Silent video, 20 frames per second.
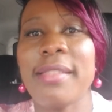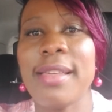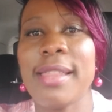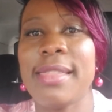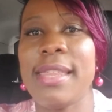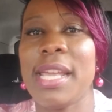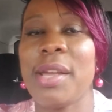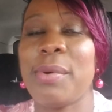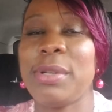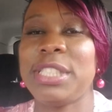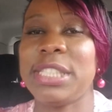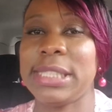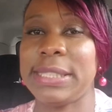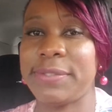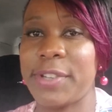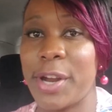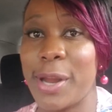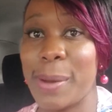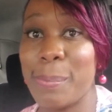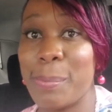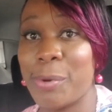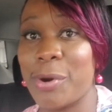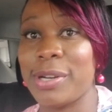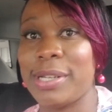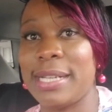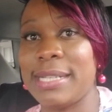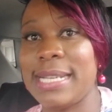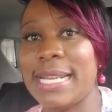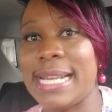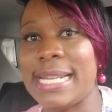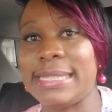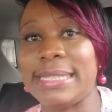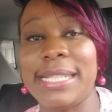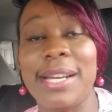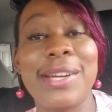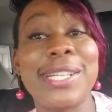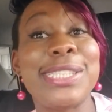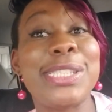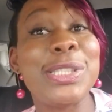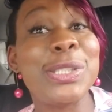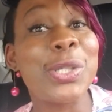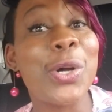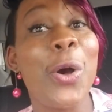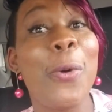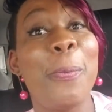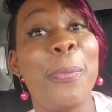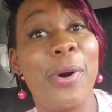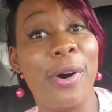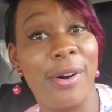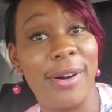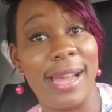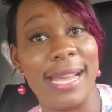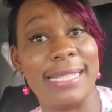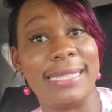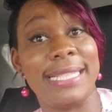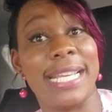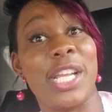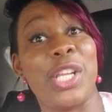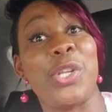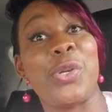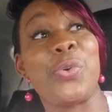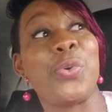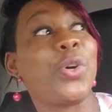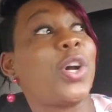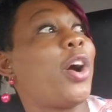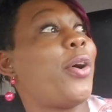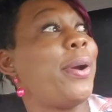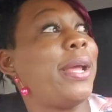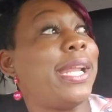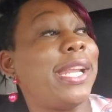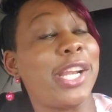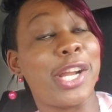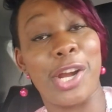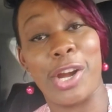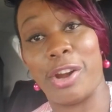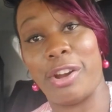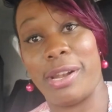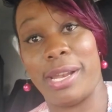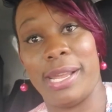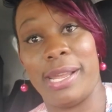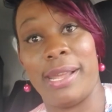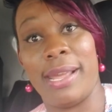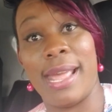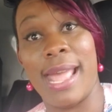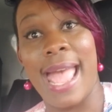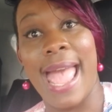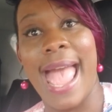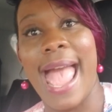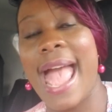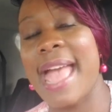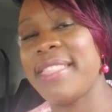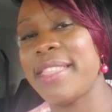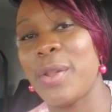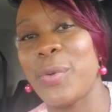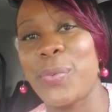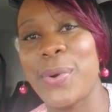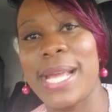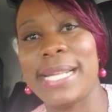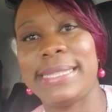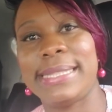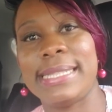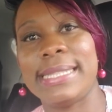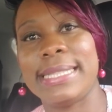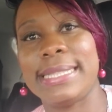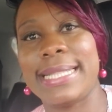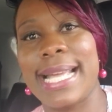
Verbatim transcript: Another thing which is very important is there is no point in you going in early and then wasting the